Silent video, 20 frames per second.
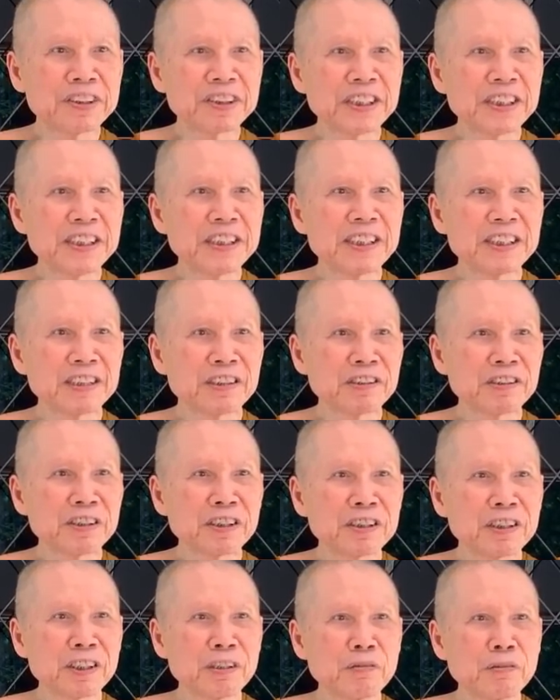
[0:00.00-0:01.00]
seen it, you
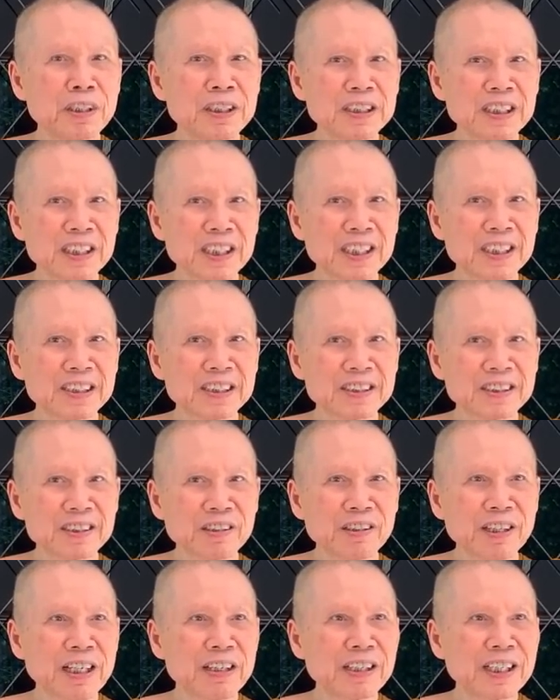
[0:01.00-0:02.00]
don't know what it is.
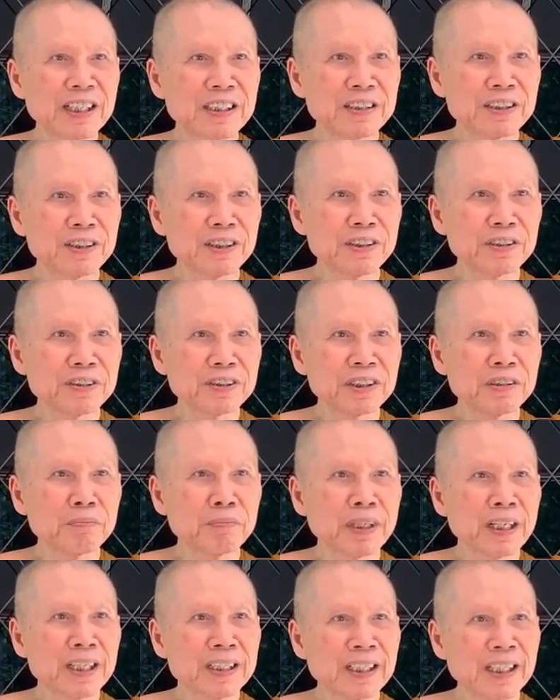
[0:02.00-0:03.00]
So how can you use
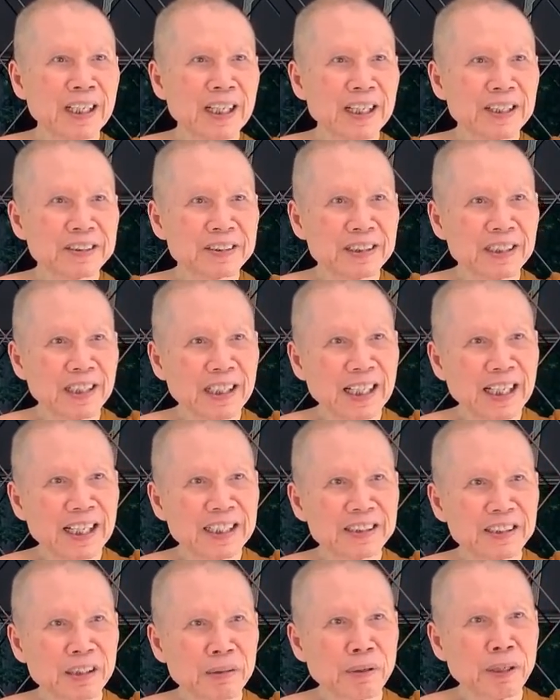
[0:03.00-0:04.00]
Nibbana
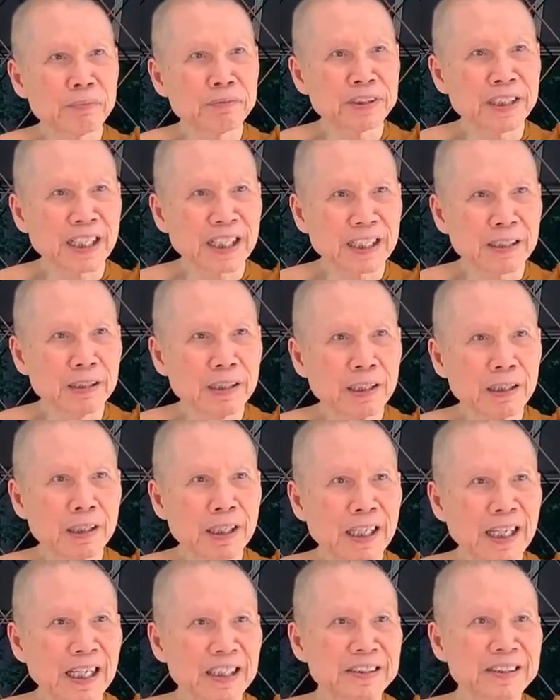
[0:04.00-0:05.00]
as an object?
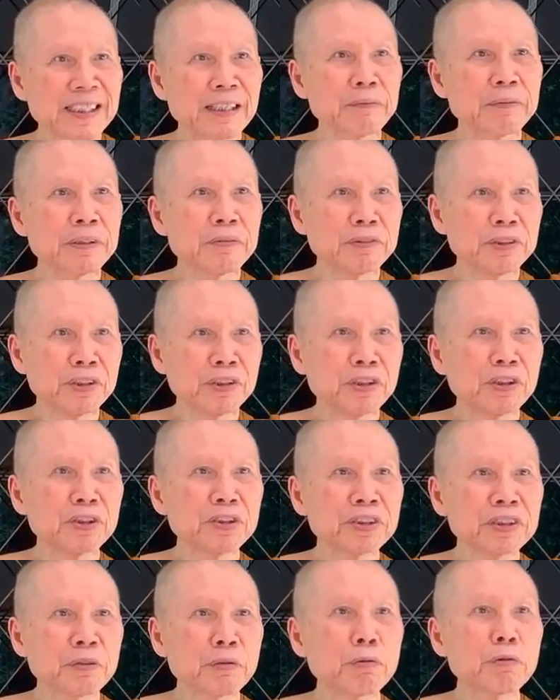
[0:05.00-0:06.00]
Except if you
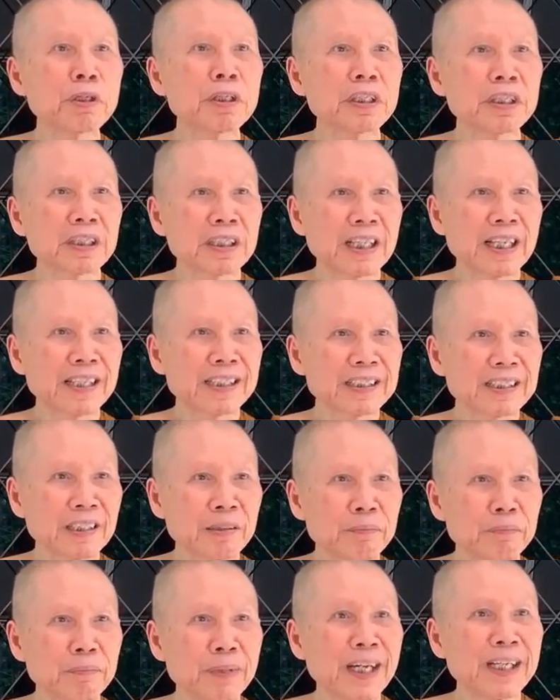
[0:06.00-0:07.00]
use the word like
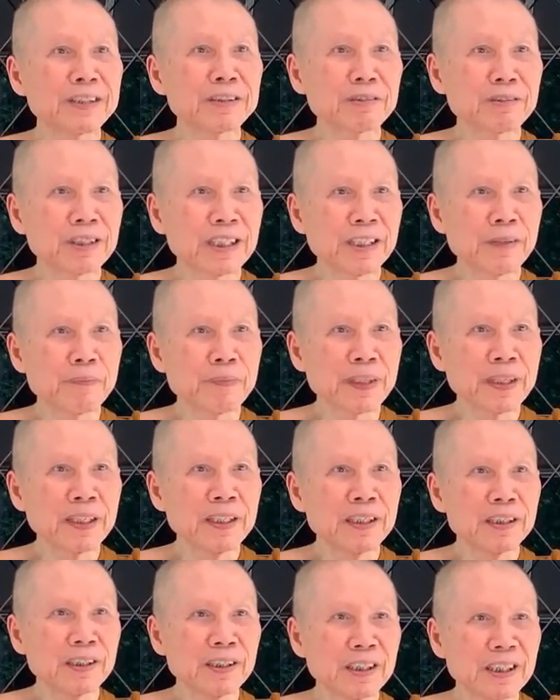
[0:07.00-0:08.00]
the mantra.
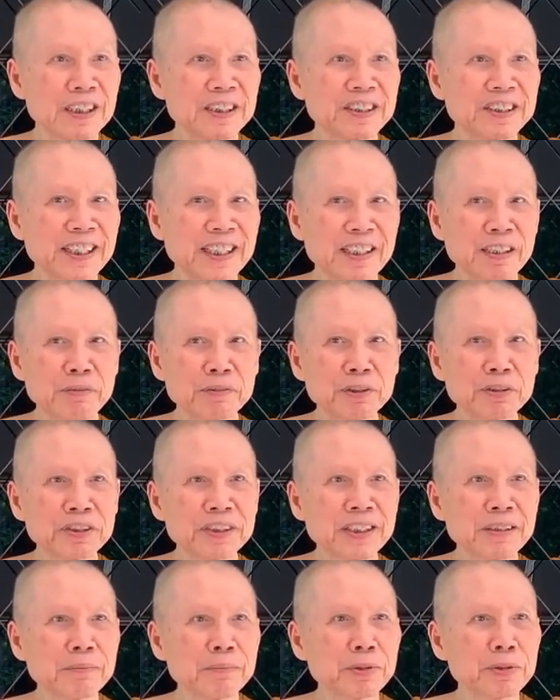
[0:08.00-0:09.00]
Instead of
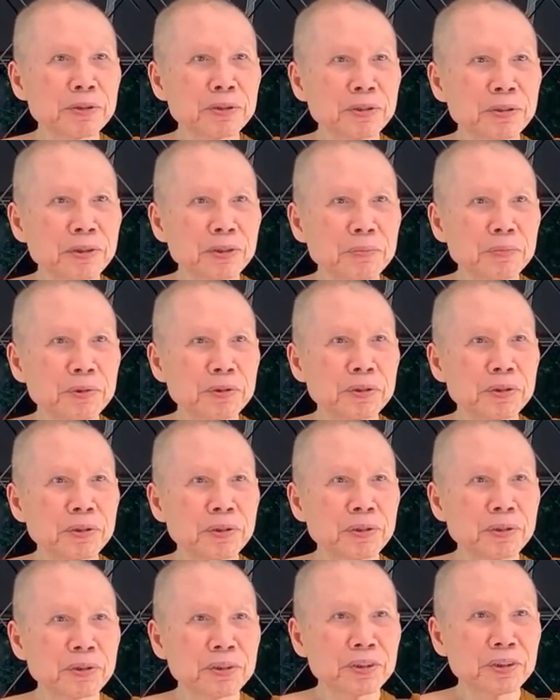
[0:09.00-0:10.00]
using Bhutto,
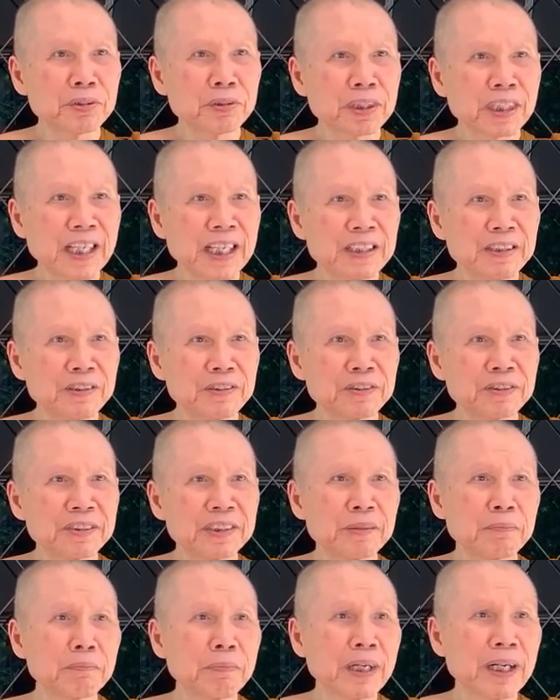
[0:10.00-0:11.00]
Bhutto, you can use
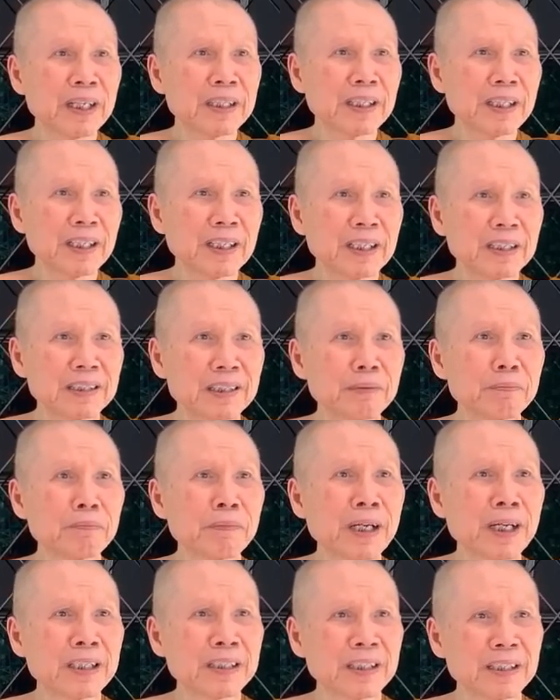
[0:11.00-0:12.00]
Nibbana,
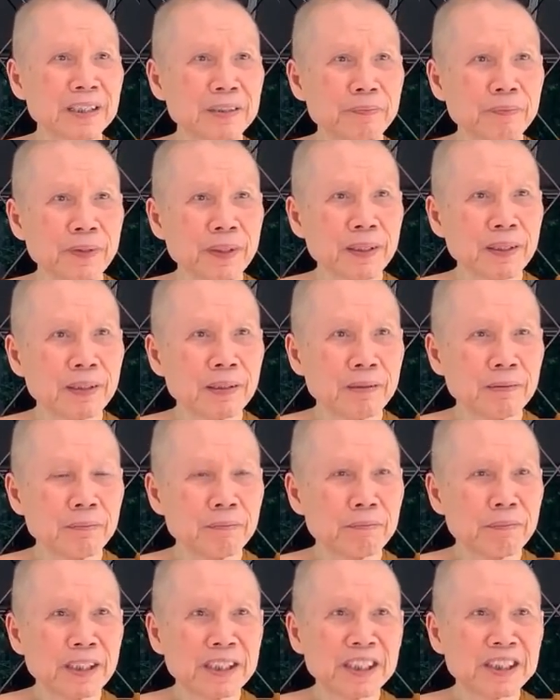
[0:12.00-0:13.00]
Nibbana.
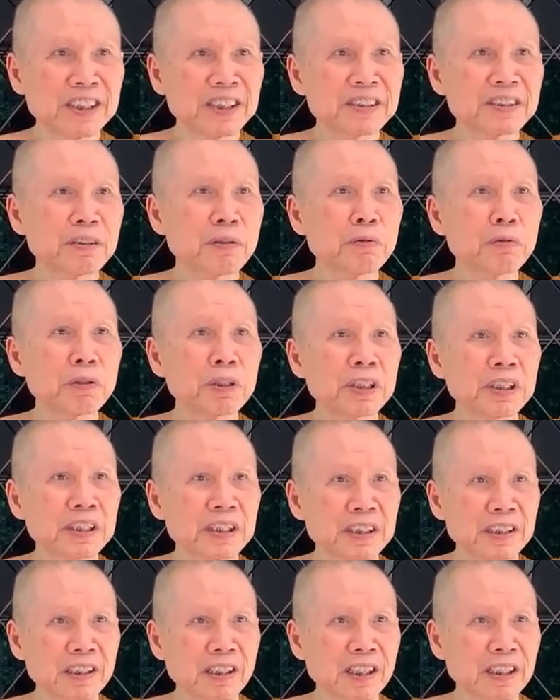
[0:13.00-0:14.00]
But it's just a
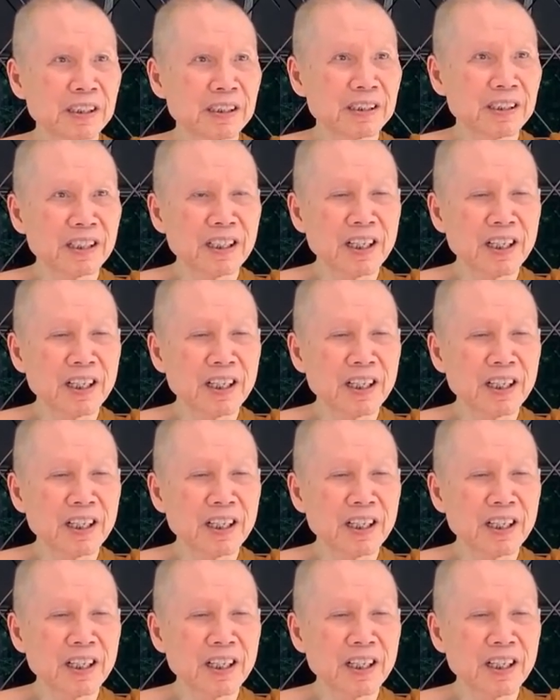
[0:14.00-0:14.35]
word, not